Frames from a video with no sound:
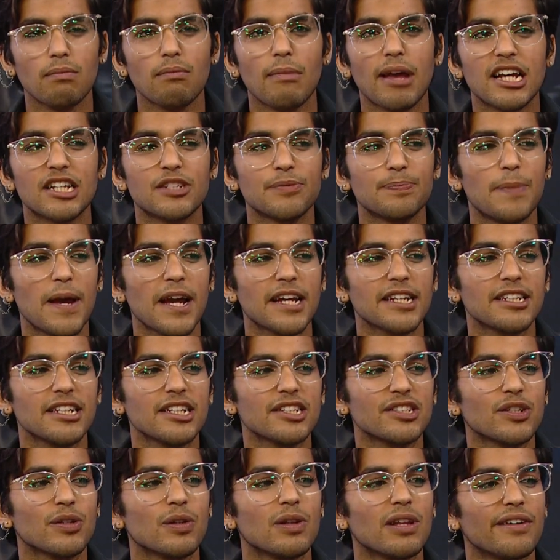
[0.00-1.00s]
expect us
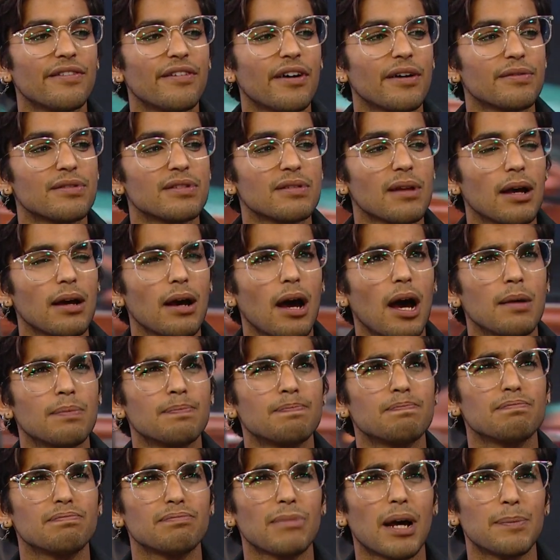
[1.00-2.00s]
to live
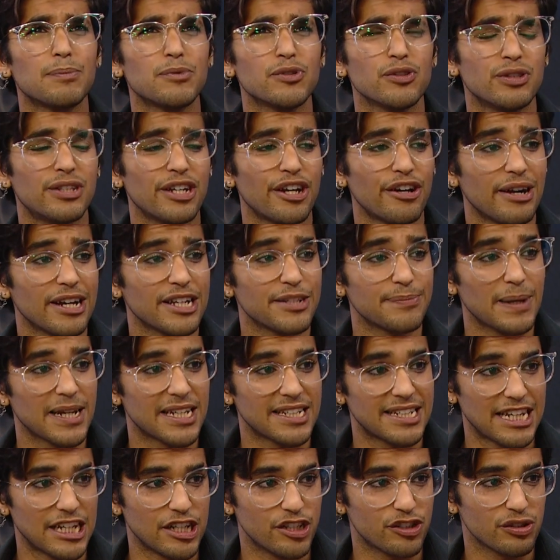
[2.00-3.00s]
up to their
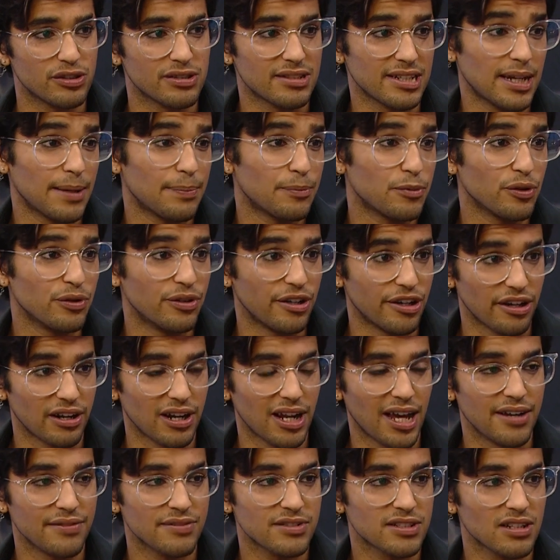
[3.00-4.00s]
expectations and up to their
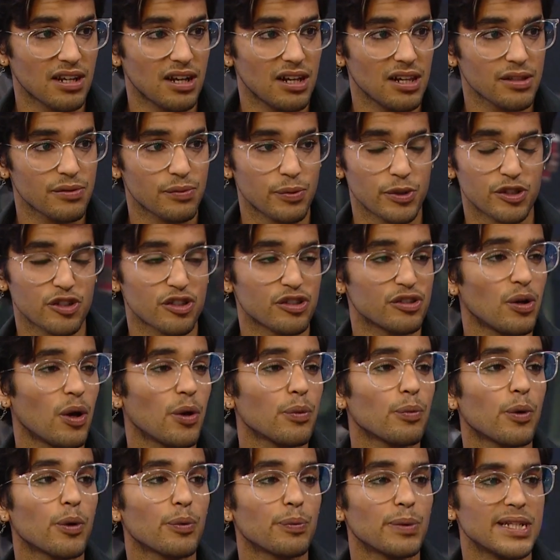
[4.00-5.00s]
lifestyles, which is not
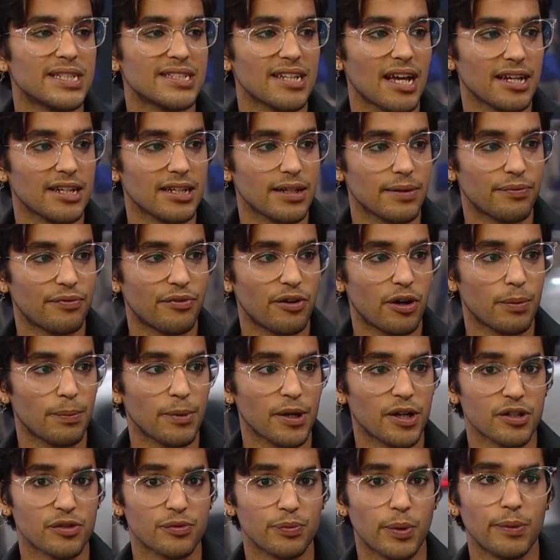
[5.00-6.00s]
what we signed up for
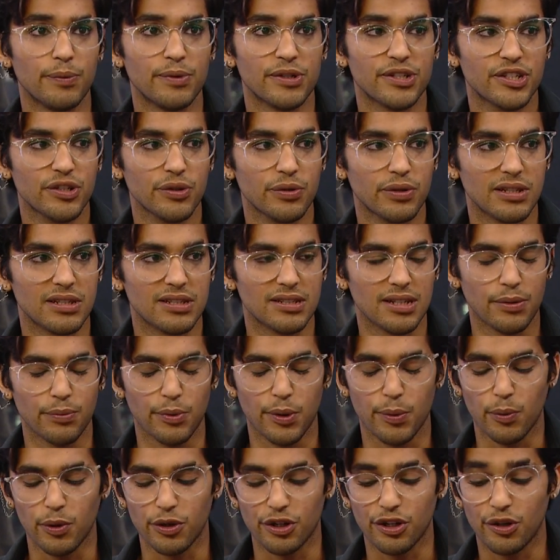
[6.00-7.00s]
because we were students and we
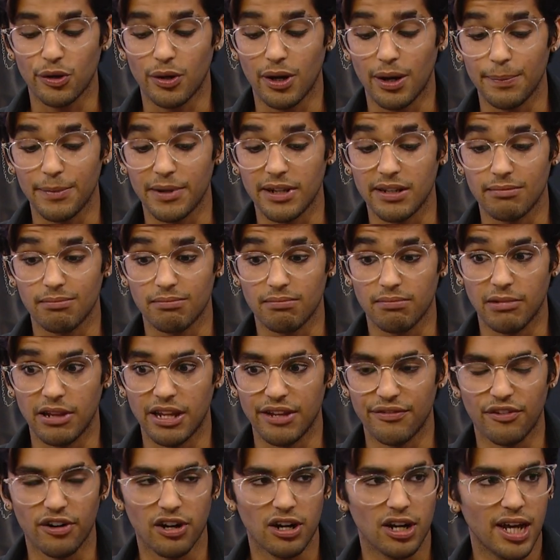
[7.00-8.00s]
wanted to come and
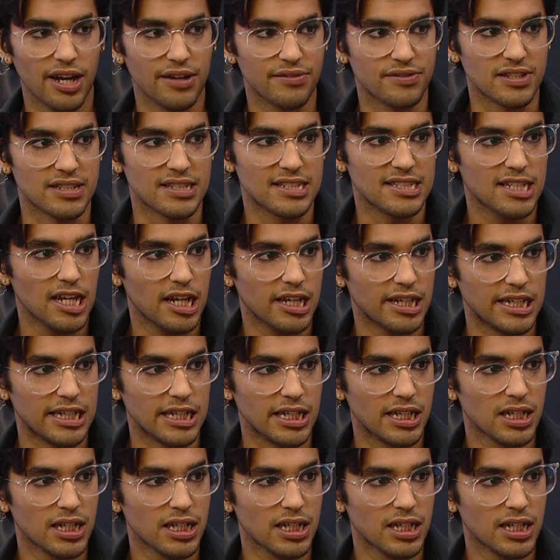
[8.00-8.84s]
live our lives and study.